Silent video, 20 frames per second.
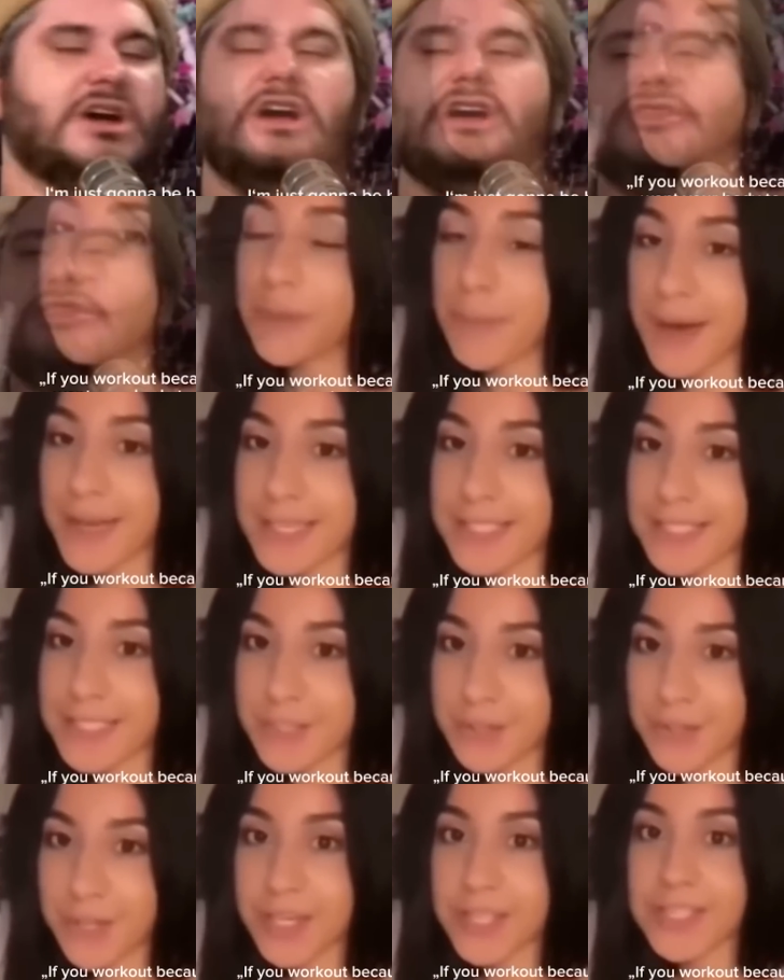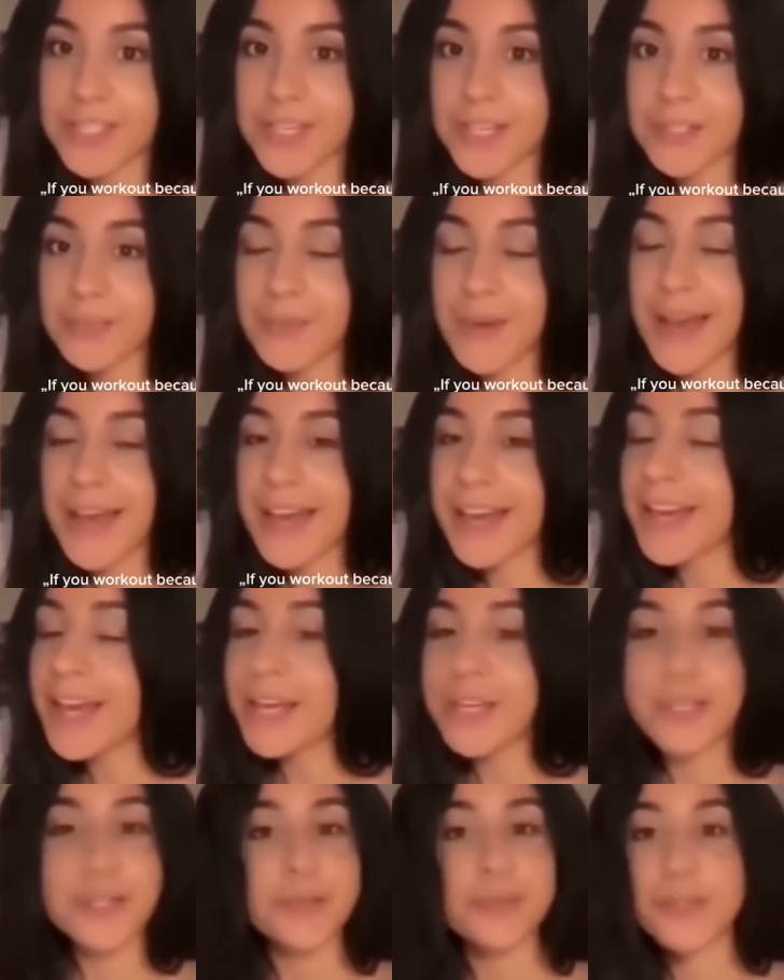They're fine. Certainly
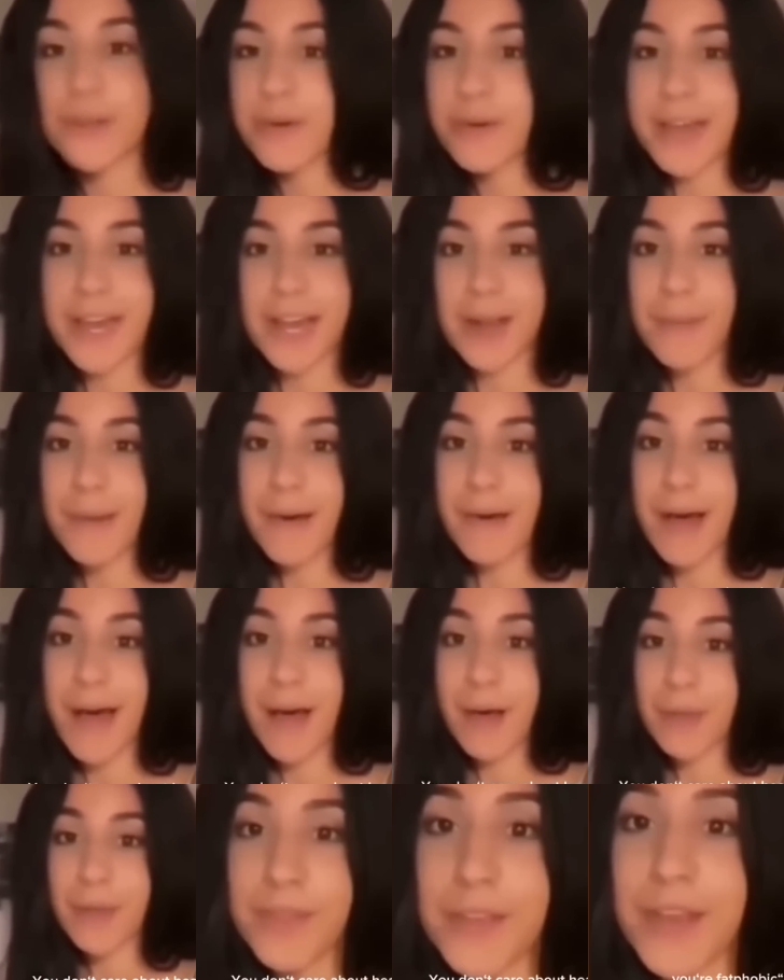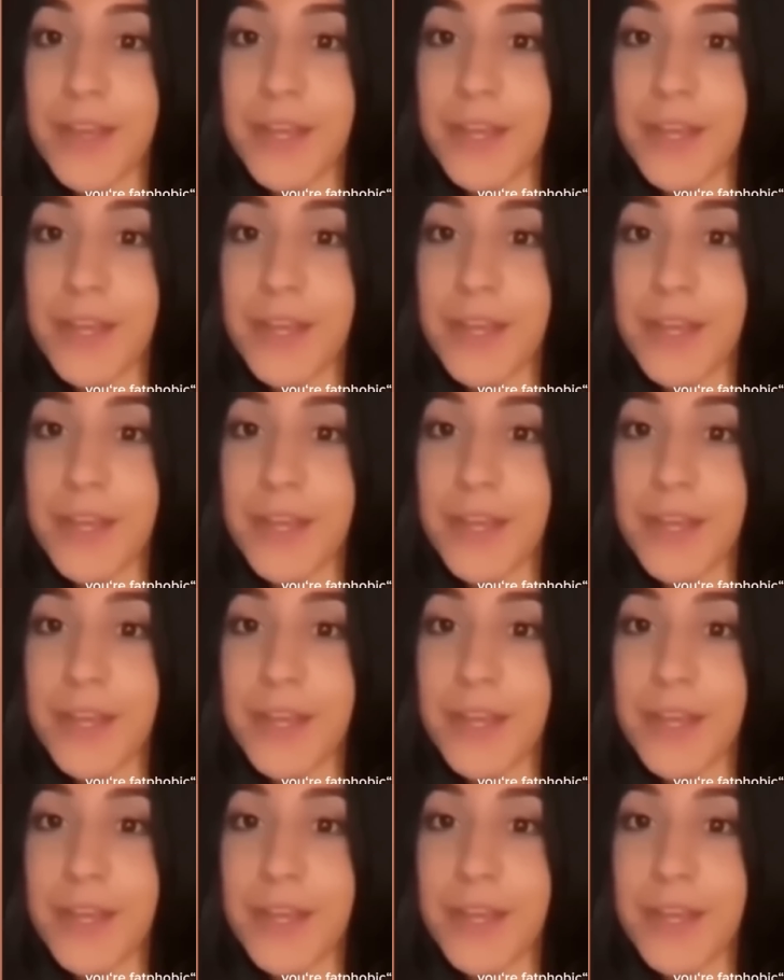don't care about health.